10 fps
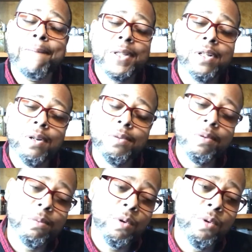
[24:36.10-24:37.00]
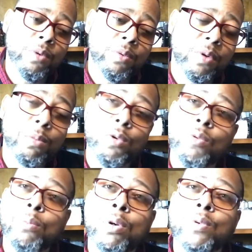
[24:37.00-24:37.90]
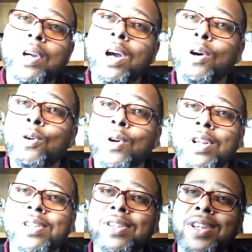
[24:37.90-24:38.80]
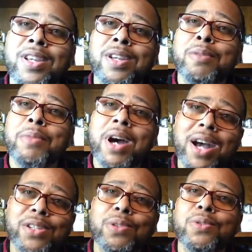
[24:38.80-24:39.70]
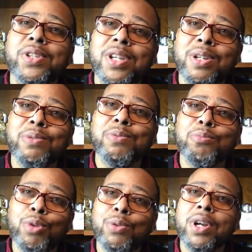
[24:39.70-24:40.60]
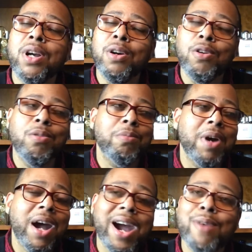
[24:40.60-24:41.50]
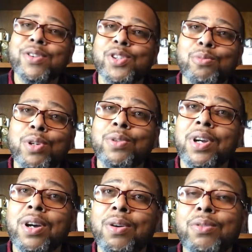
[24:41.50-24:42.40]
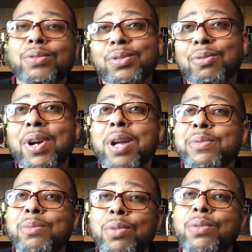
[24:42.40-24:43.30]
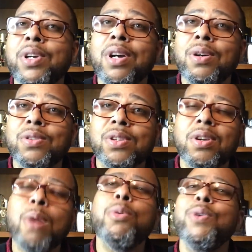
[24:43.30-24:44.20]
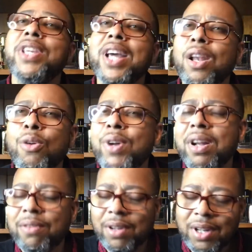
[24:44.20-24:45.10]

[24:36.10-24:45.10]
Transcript: So I'm going, I'm going with blue and gold because my high school team, blue and gold. My Irish are blue and gold. Rams are blue and gold. So, or blue and yellow, whatever.